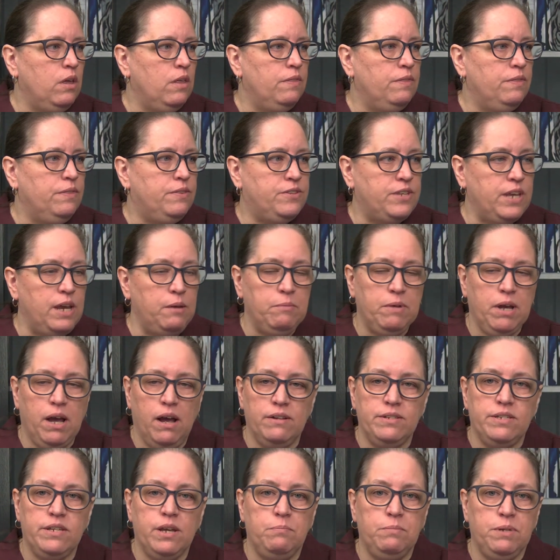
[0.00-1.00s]
Same
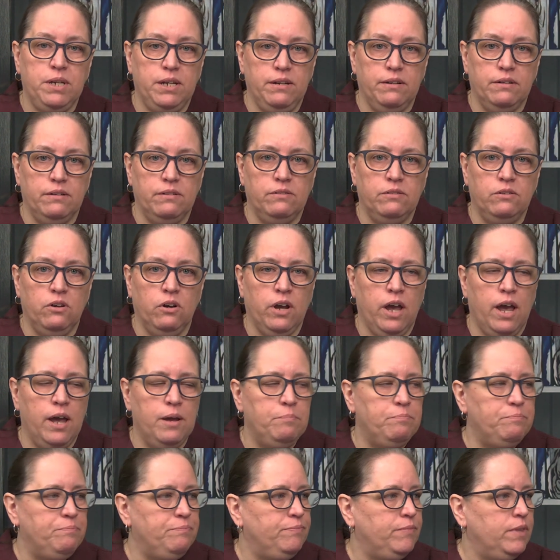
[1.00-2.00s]
concept here,
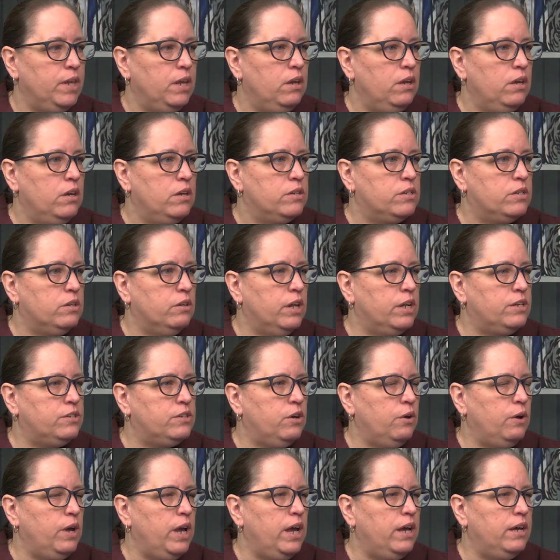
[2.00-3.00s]
okay? So let's
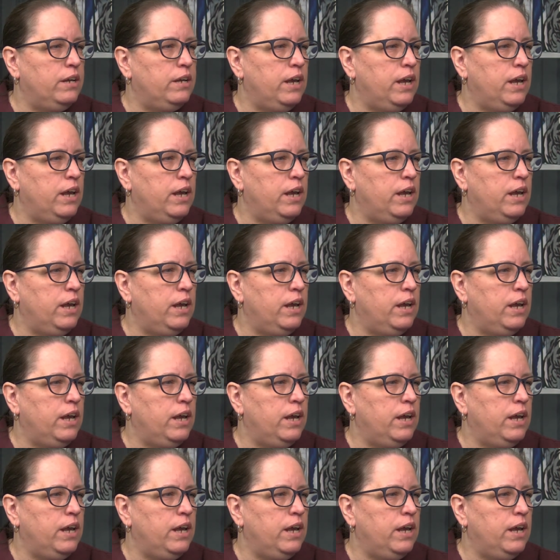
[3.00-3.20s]
go ahead